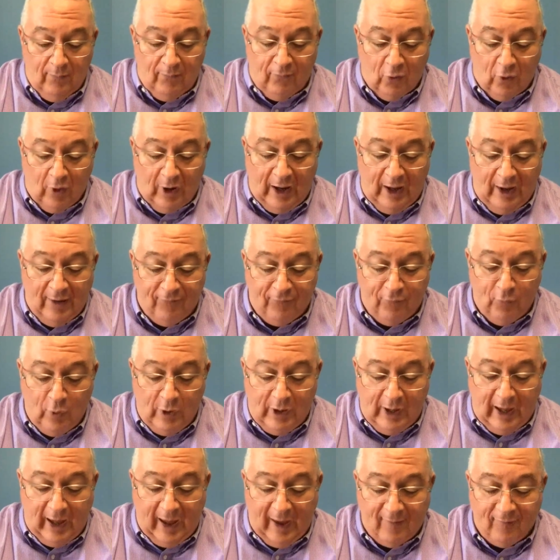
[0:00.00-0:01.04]
For if
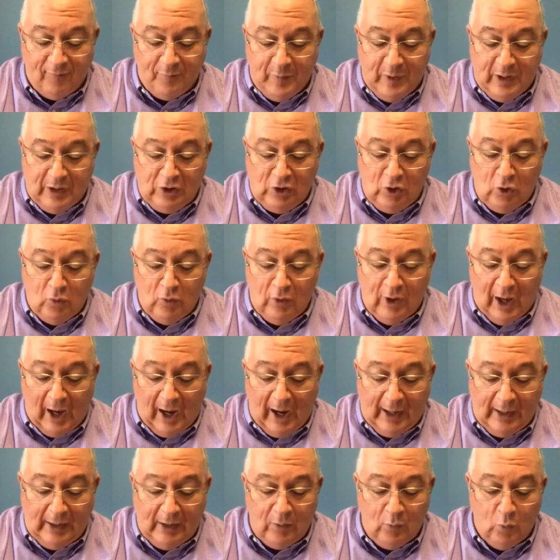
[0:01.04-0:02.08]
we have been
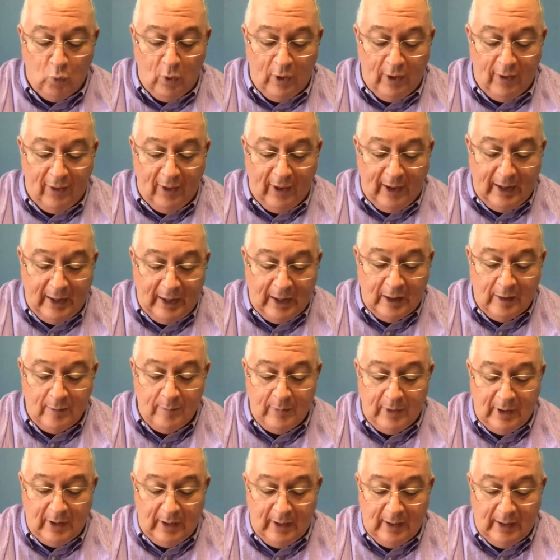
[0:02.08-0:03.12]
united with
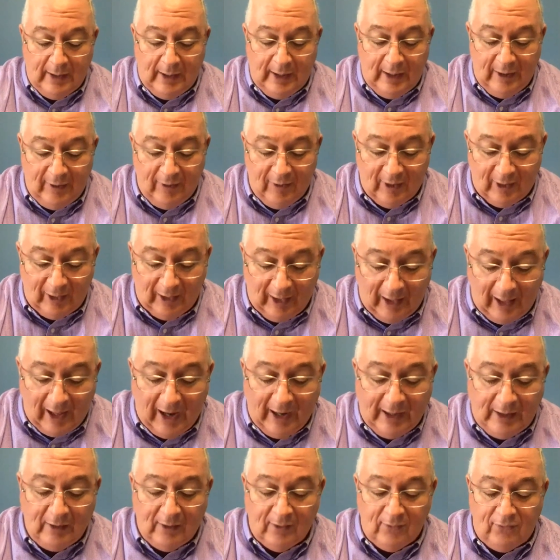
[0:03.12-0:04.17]
him in the
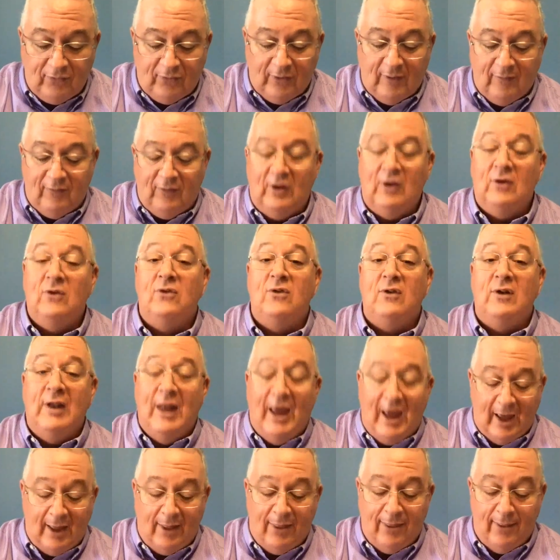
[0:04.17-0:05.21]
likeness of his
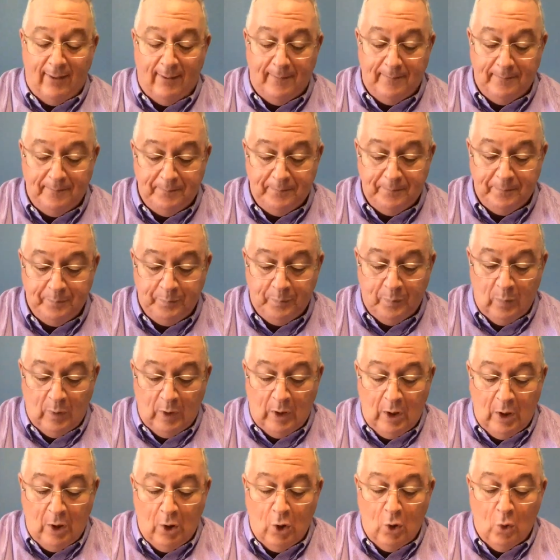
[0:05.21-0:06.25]
death,
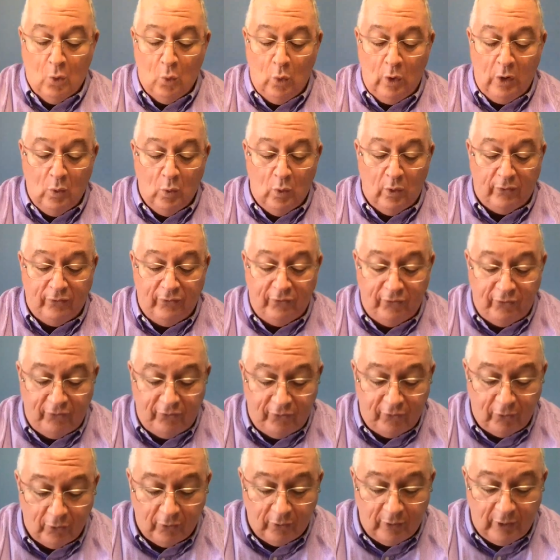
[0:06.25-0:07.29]
we will
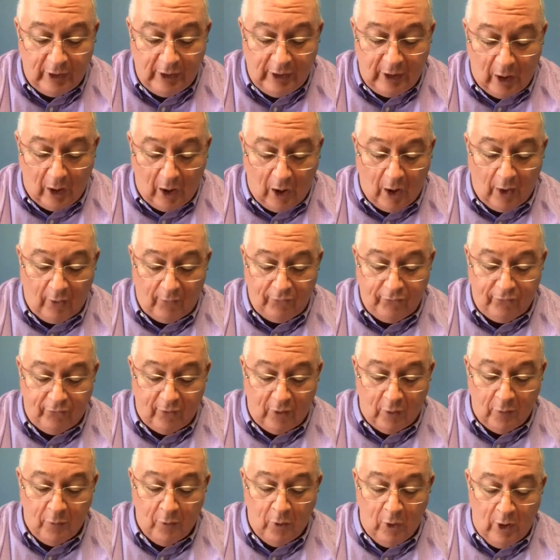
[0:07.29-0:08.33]
certainly
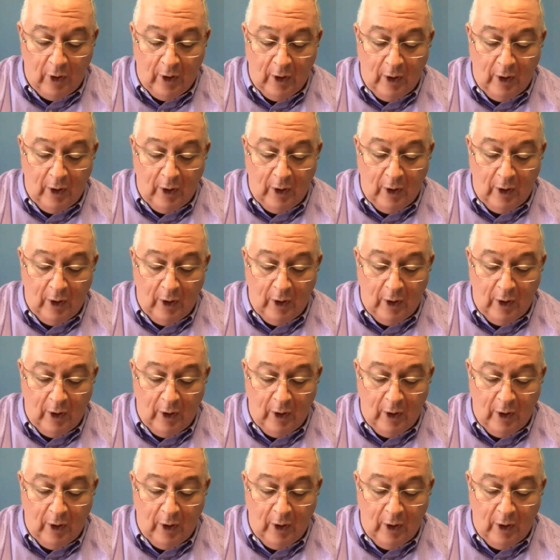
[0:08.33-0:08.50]
also